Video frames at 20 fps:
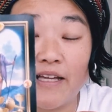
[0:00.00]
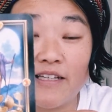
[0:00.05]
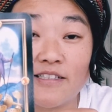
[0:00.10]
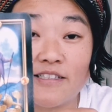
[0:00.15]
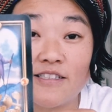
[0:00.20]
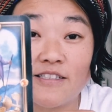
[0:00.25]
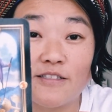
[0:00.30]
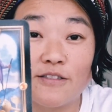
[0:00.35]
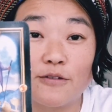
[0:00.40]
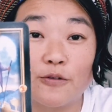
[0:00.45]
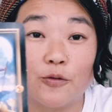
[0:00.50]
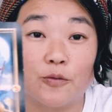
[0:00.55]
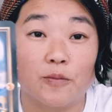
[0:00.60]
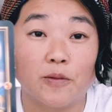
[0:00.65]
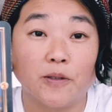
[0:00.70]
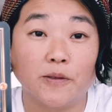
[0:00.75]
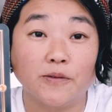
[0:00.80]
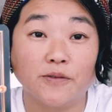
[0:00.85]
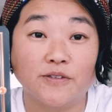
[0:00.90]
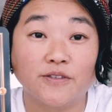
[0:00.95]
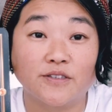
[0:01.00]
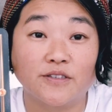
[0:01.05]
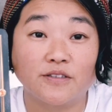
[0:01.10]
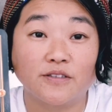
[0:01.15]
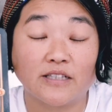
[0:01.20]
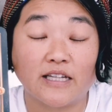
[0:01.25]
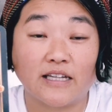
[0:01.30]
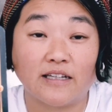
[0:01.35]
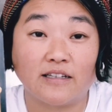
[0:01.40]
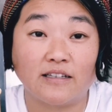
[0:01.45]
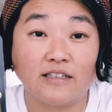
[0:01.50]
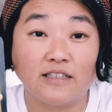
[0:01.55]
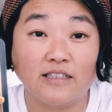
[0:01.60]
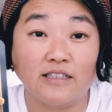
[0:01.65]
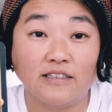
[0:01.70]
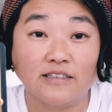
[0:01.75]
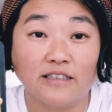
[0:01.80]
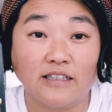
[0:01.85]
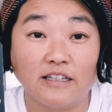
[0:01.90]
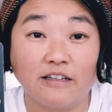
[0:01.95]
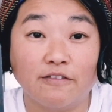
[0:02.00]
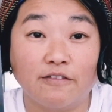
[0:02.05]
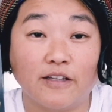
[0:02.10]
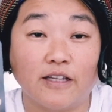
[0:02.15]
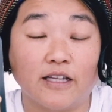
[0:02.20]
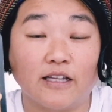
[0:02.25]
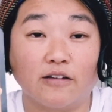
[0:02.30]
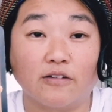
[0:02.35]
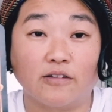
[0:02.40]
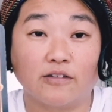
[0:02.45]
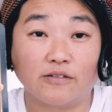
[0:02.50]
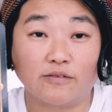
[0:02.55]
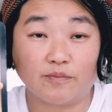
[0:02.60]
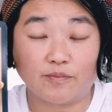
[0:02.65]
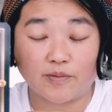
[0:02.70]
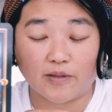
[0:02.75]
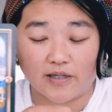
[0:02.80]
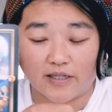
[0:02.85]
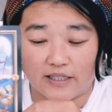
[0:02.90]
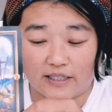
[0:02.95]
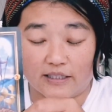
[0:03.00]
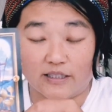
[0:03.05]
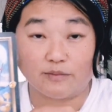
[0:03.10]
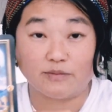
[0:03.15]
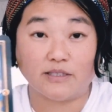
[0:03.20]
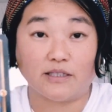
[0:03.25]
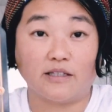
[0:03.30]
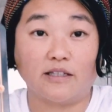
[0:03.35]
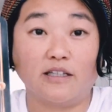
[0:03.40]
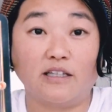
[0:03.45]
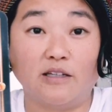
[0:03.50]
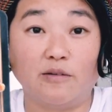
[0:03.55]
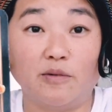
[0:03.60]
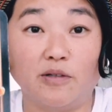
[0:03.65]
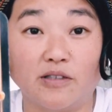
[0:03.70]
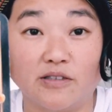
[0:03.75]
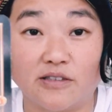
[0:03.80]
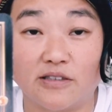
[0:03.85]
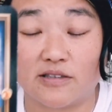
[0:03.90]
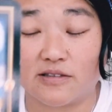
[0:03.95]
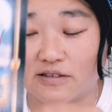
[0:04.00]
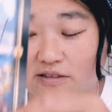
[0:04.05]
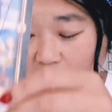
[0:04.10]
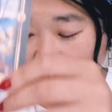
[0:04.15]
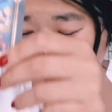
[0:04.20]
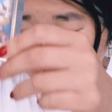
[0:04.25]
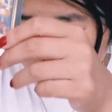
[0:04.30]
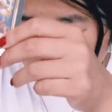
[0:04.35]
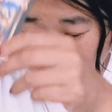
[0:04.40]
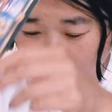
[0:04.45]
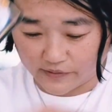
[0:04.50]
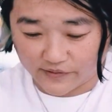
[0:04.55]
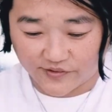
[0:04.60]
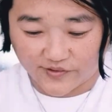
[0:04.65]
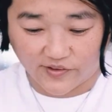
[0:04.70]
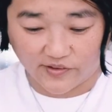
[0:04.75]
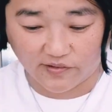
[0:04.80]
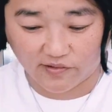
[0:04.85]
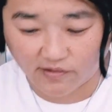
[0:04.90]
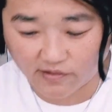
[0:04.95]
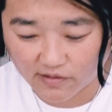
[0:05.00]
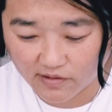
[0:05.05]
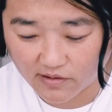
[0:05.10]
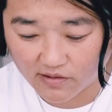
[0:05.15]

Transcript: mess almost that he's leaving or behind. I'm saying he because it's a he person.